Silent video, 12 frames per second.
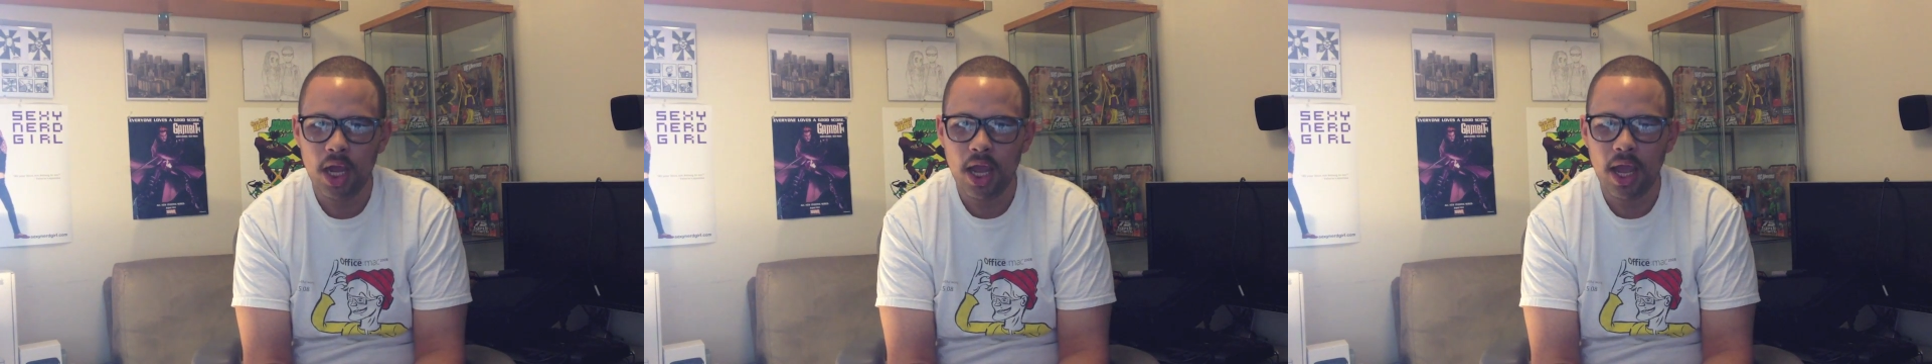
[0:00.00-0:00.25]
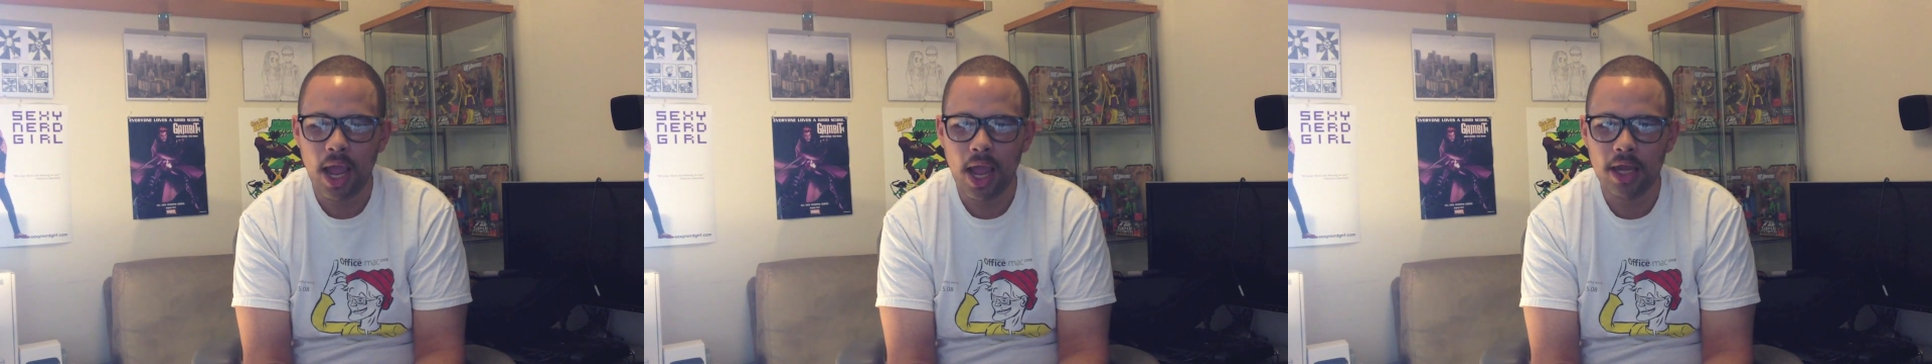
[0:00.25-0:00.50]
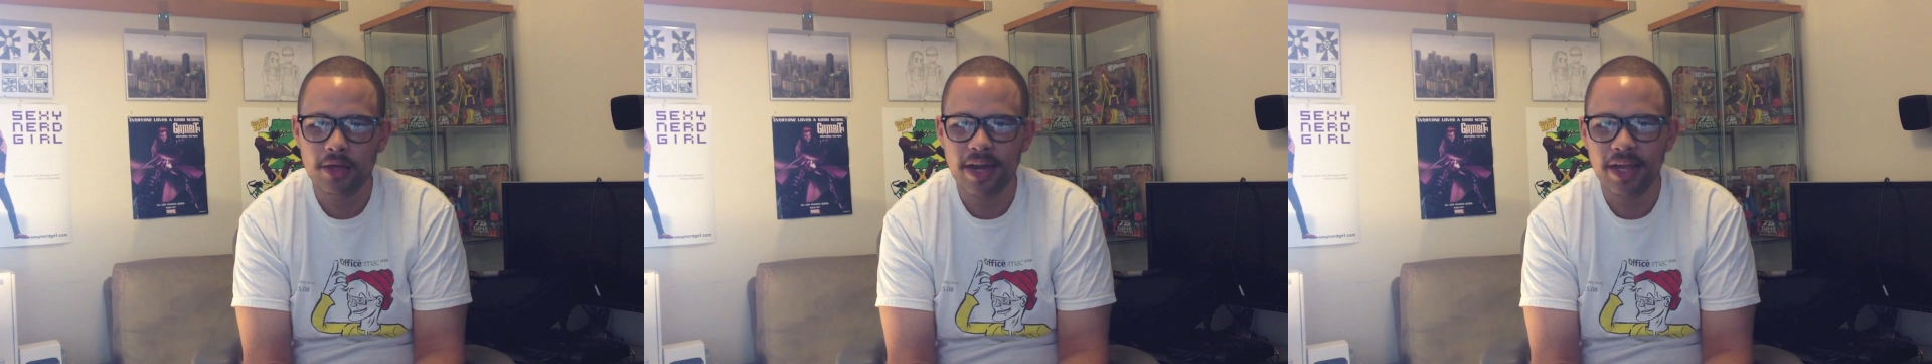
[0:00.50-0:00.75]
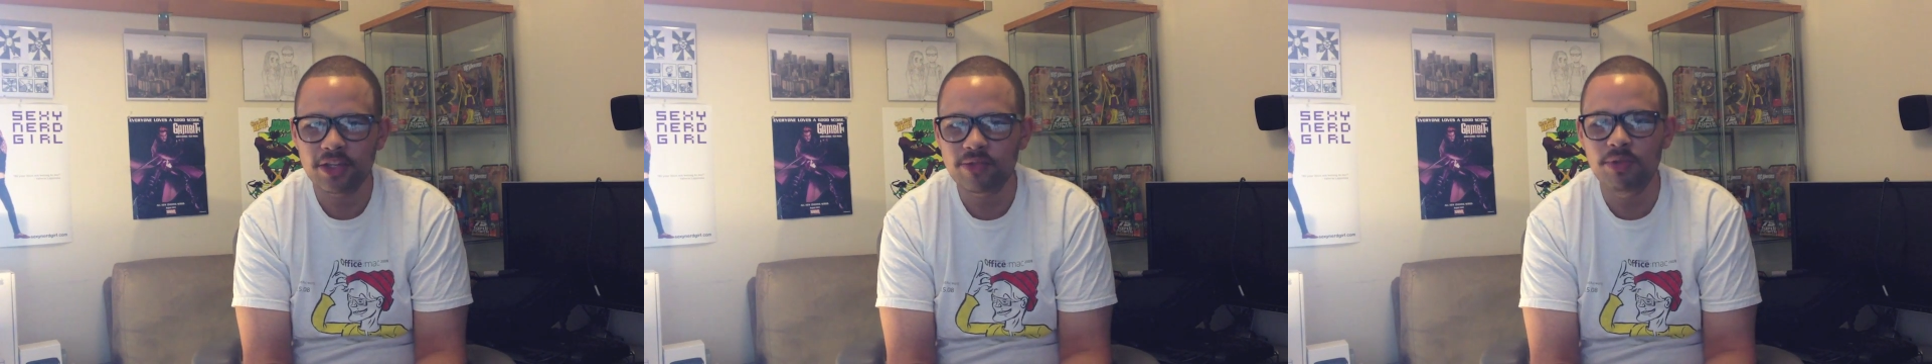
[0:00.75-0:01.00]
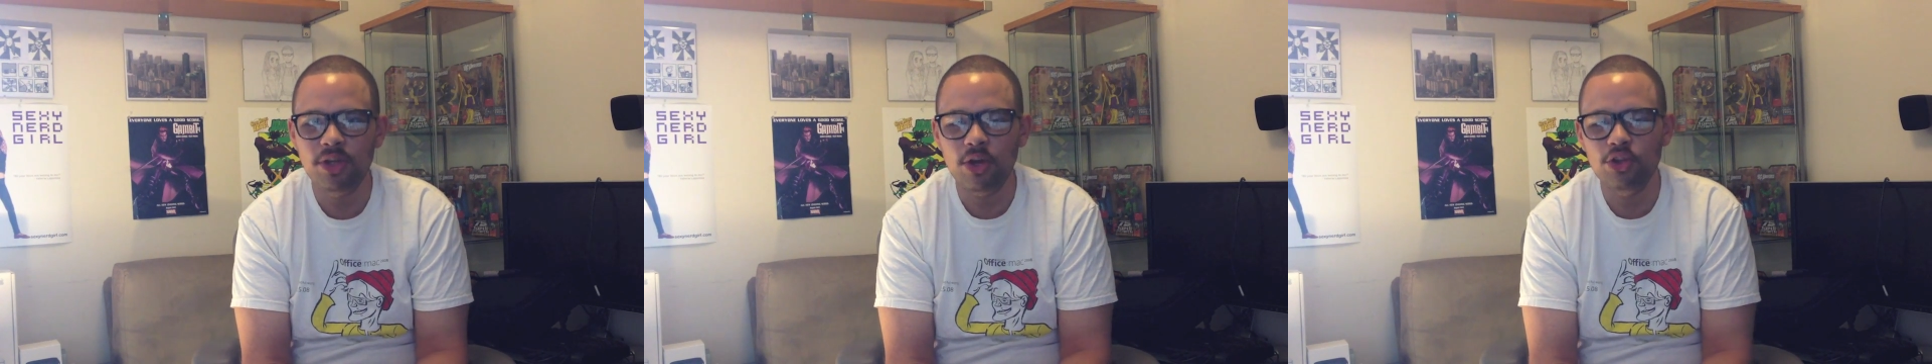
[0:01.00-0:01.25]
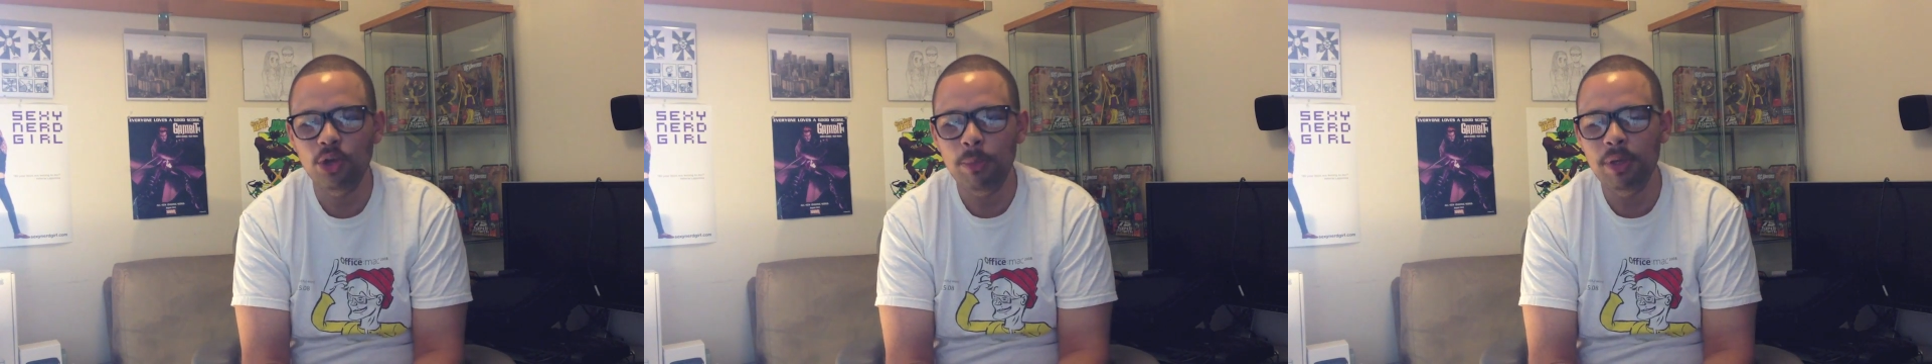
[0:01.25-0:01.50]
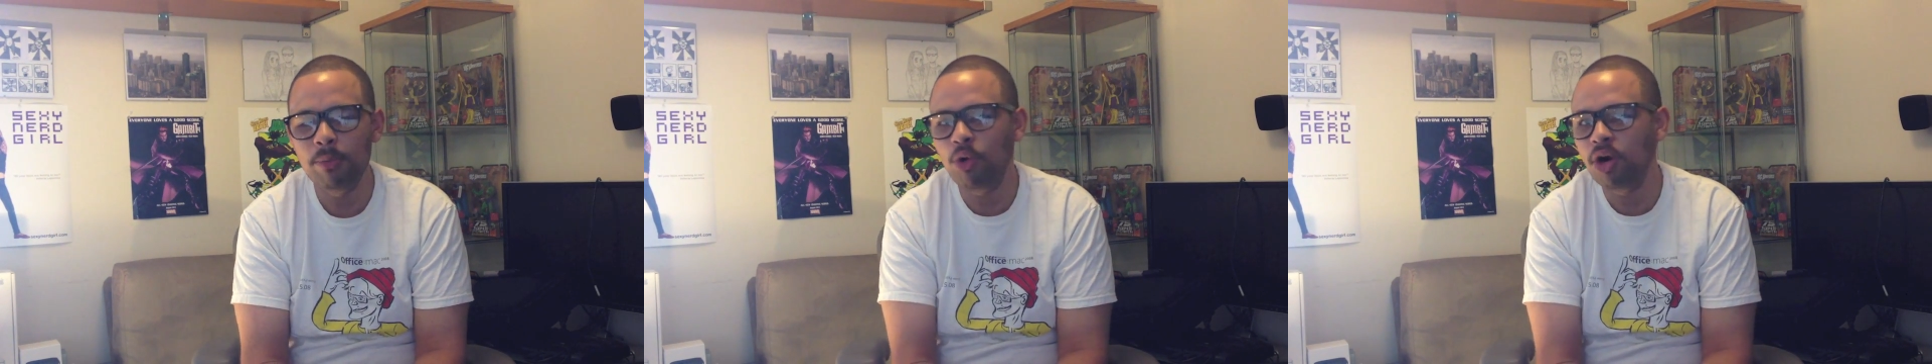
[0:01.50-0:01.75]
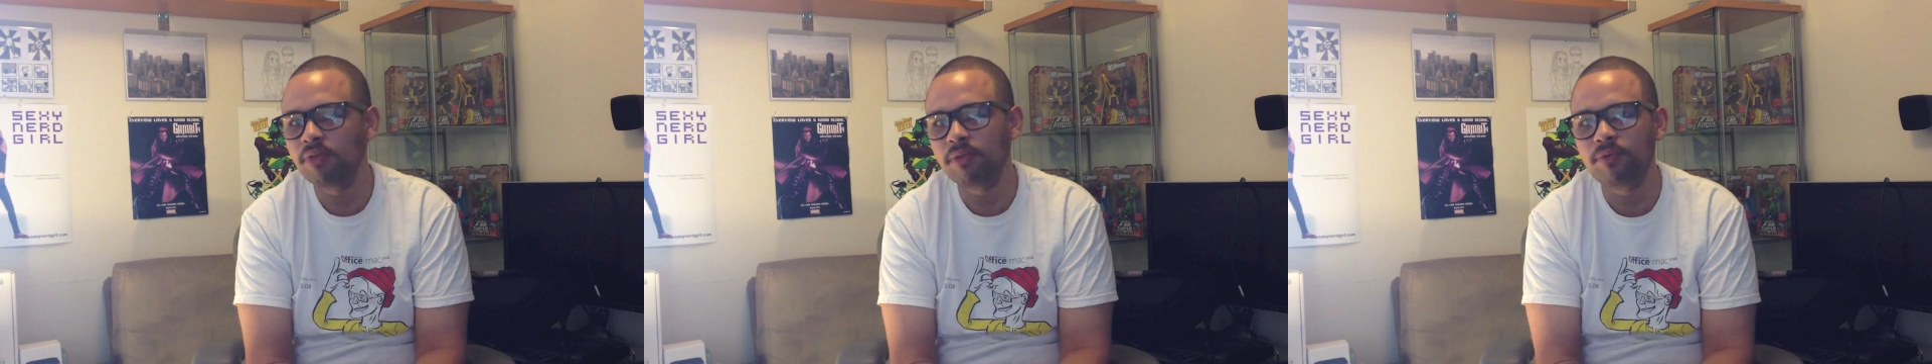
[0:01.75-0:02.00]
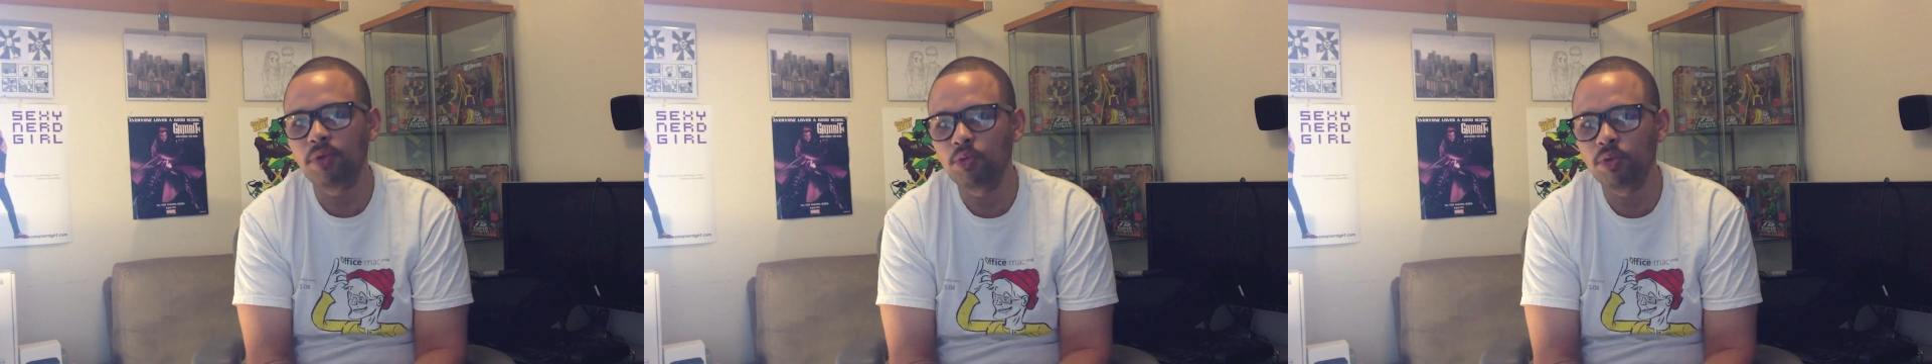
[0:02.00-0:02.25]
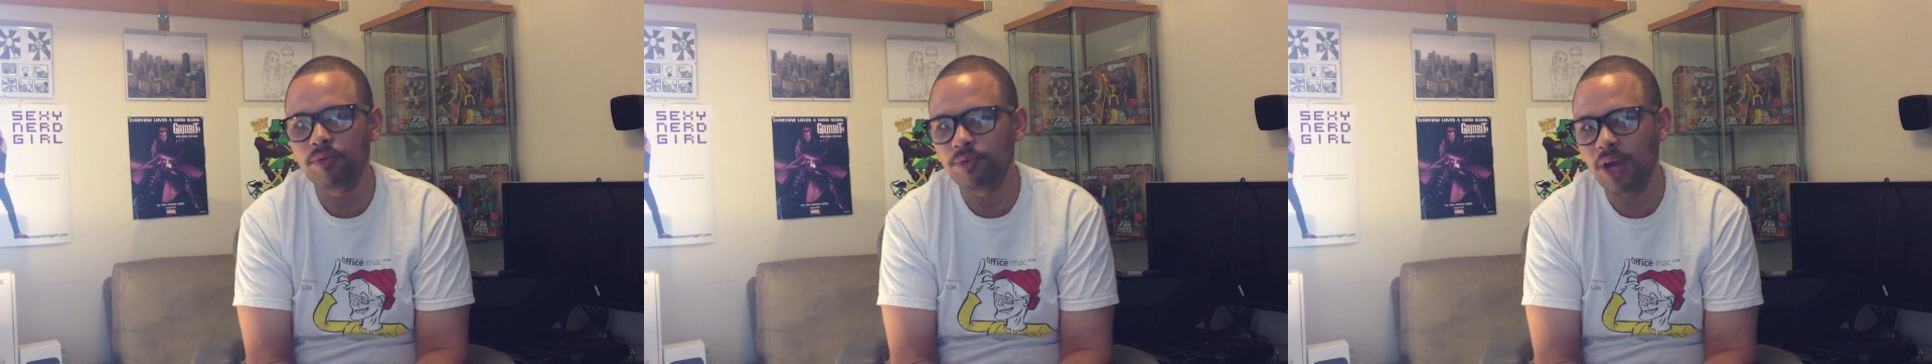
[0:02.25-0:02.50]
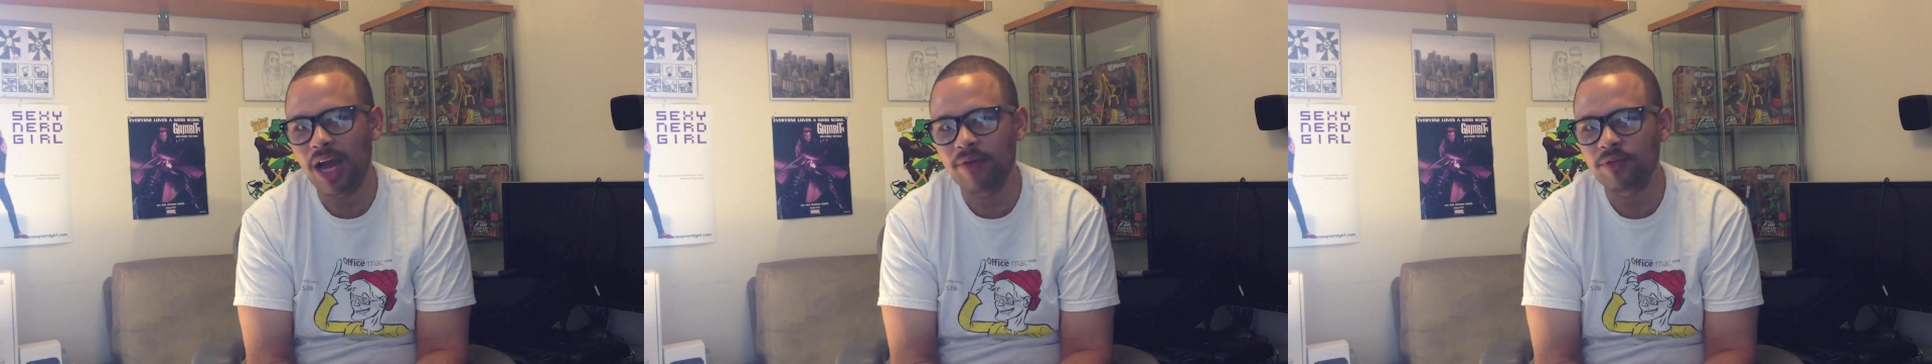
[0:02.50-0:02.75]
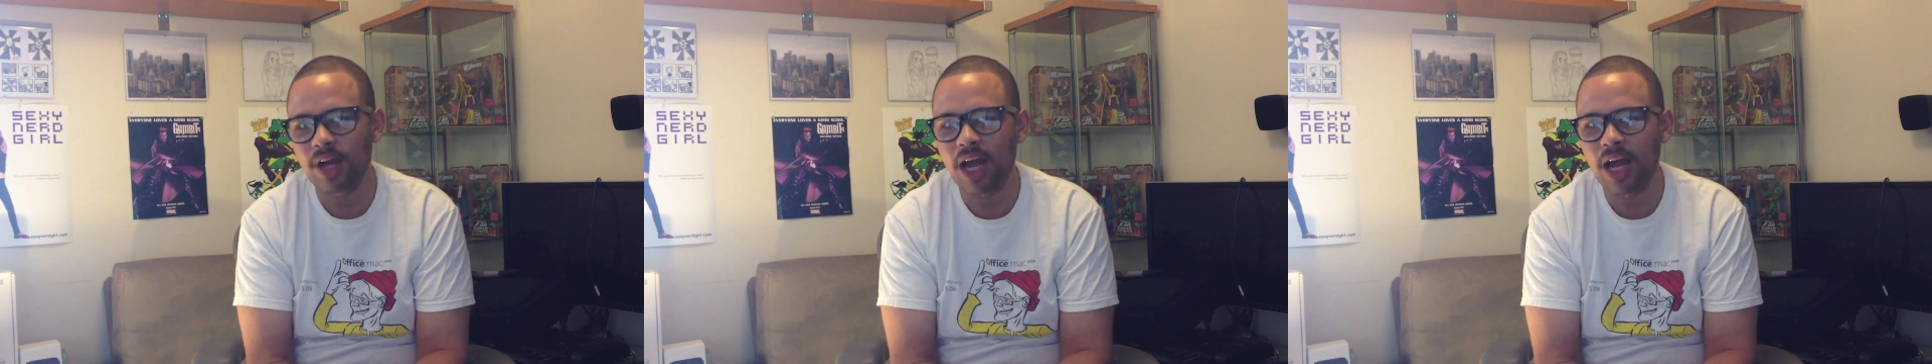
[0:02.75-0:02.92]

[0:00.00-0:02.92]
And next week I'll do a bit more of a full review after